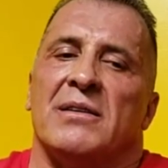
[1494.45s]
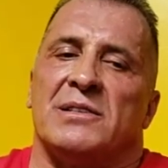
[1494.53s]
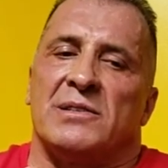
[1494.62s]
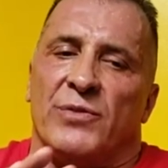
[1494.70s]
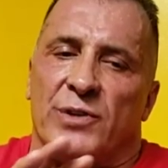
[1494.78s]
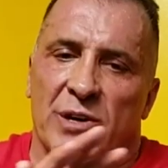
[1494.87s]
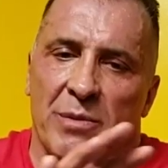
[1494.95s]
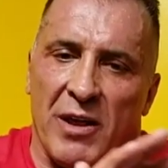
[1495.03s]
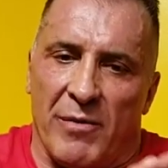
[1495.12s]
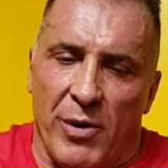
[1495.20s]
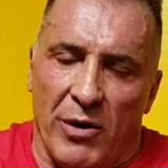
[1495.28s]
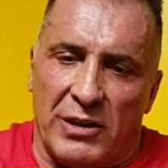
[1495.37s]
Sufficient
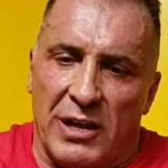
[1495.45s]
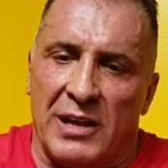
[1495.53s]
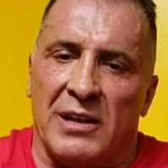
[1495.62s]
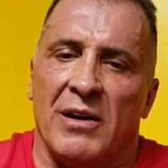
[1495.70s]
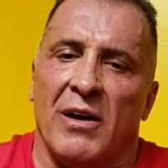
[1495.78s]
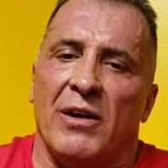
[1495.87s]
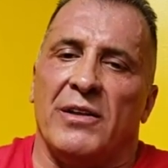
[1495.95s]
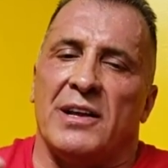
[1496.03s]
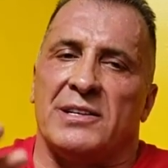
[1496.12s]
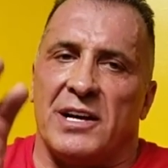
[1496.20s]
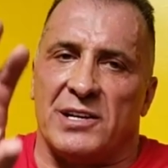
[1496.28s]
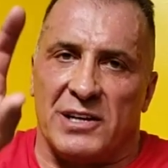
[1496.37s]
amount of protein, all the
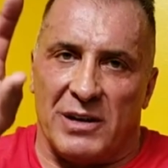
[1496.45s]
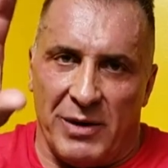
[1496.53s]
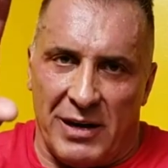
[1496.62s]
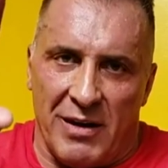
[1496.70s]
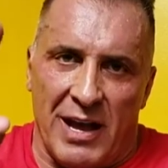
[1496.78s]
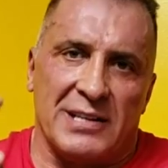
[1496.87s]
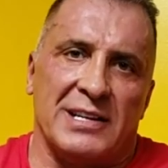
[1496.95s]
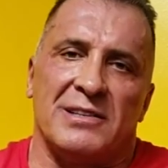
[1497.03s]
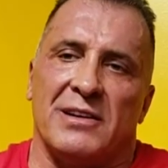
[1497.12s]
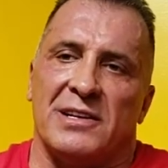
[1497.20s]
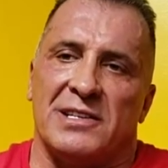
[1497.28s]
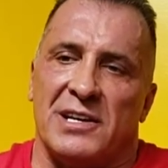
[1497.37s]
essential amino
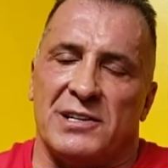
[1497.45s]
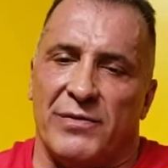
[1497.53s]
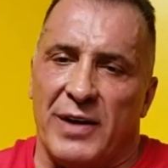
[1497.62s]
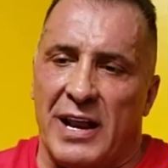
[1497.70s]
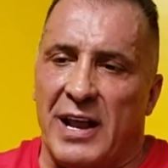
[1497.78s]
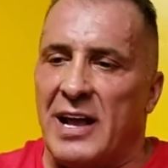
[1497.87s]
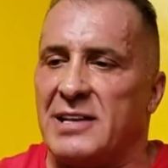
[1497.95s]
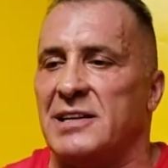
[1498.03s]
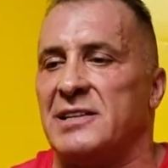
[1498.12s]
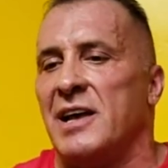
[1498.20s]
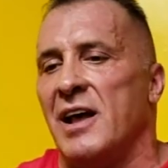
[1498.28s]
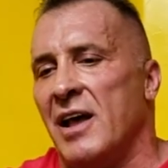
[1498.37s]
acids, all the essential fatty
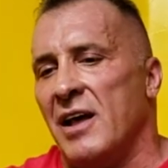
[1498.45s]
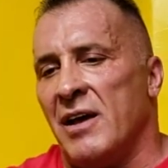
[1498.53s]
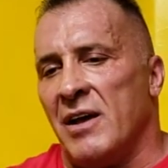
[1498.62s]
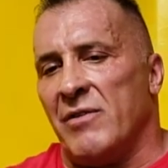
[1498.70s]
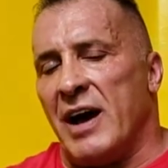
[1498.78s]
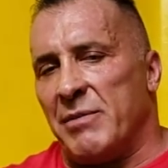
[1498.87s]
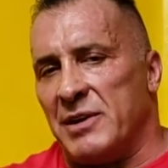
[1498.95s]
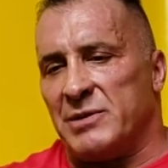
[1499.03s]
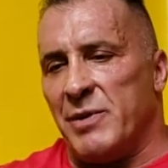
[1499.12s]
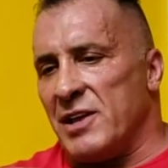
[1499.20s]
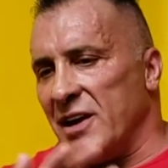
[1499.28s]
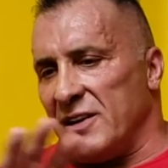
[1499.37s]
acids,
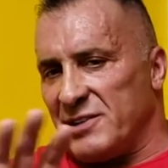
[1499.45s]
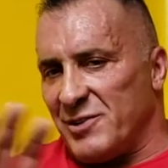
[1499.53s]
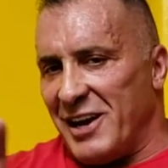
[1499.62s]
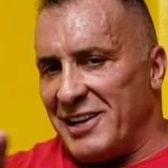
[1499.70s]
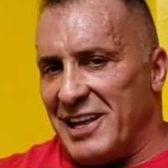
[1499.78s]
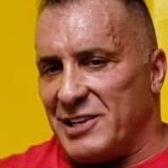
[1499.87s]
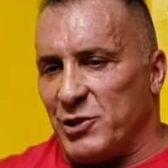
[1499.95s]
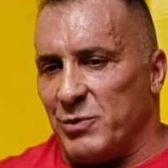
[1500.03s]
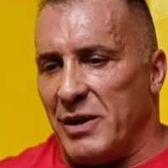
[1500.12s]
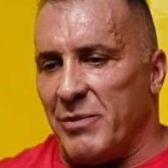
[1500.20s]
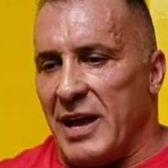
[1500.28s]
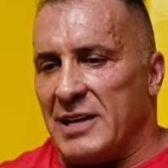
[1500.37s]
vitamins, minerals, right? That should
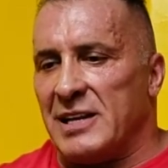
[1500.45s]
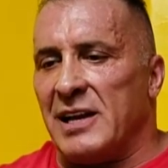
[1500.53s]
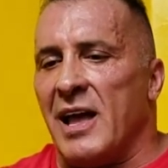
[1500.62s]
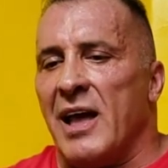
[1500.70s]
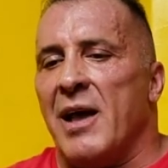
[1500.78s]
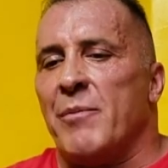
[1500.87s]
be basic.